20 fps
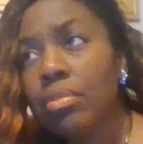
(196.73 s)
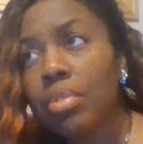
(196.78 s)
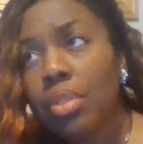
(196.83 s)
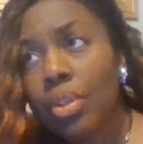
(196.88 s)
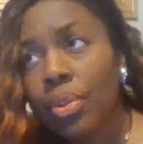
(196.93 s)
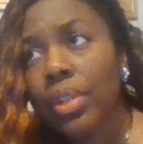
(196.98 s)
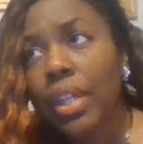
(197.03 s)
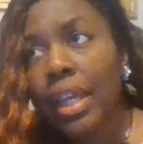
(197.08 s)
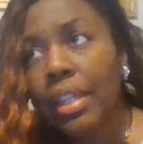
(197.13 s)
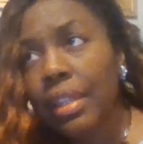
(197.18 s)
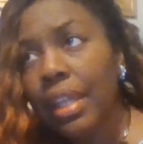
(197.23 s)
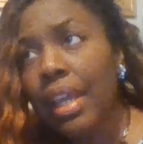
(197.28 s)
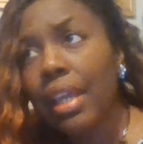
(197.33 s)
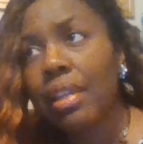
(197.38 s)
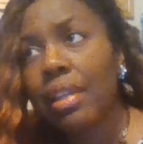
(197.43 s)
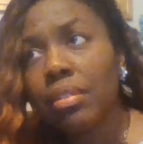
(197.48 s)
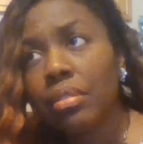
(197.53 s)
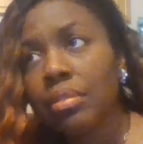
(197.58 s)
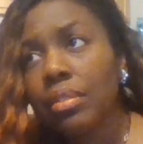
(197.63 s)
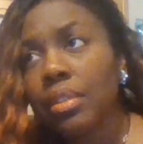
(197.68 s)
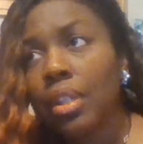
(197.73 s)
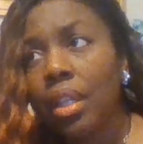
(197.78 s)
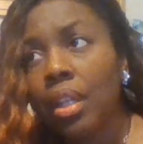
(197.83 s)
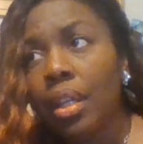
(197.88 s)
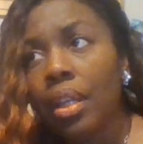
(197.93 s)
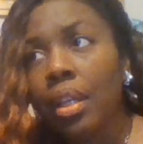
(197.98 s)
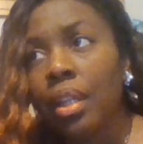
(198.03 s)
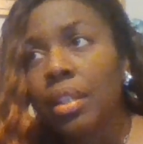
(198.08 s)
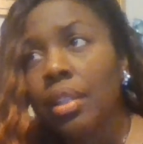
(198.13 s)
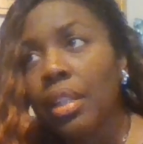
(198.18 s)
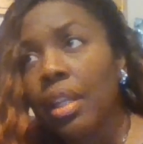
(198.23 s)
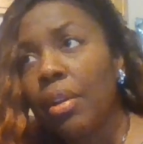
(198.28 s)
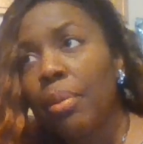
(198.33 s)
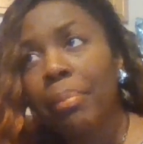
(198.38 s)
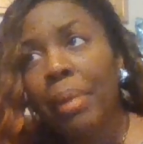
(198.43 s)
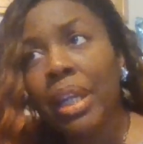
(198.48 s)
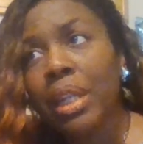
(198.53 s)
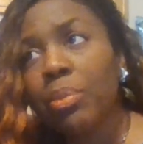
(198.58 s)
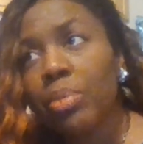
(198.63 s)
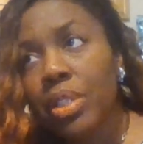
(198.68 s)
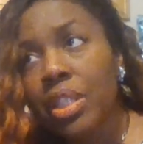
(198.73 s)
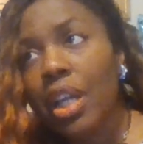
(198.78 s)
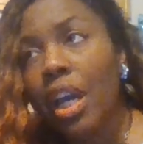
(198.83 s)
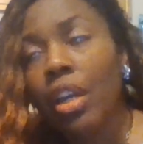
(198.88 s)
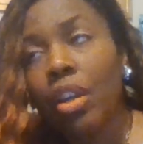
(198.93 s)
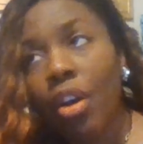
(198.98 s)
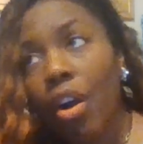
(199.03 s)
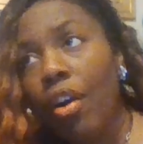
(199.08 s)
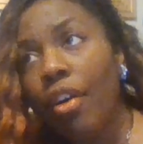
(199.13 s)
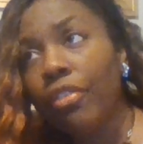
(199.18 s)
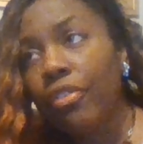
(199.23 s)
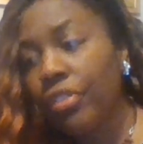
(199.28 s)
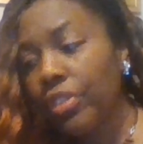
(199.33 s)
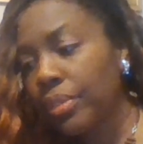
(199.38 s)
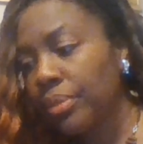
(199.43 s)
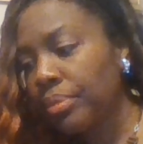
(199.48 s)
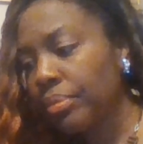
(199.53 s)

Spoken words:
You know that their money was cut off.